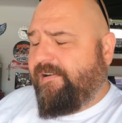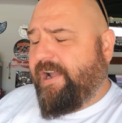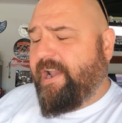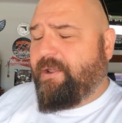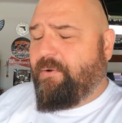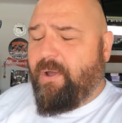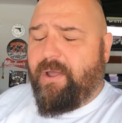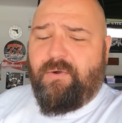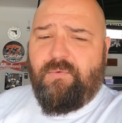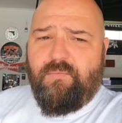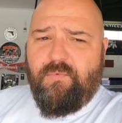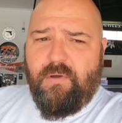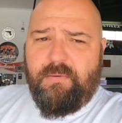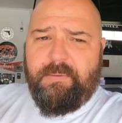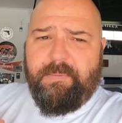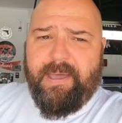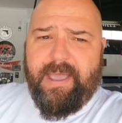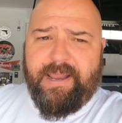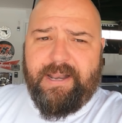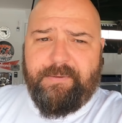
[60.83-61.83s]
Anyway, we'll
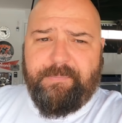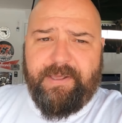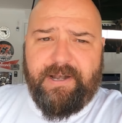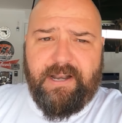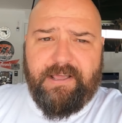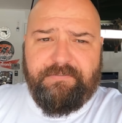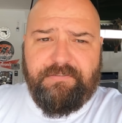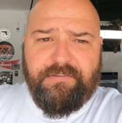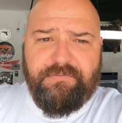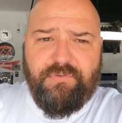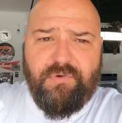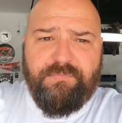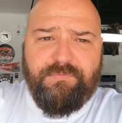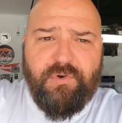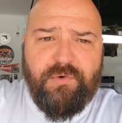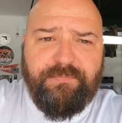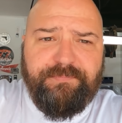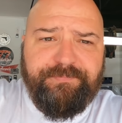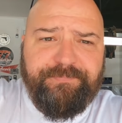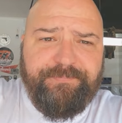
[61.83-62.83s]
be back in a minute after the vroom
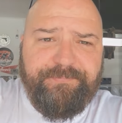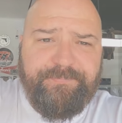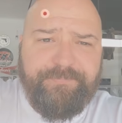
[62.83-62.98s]
vroom.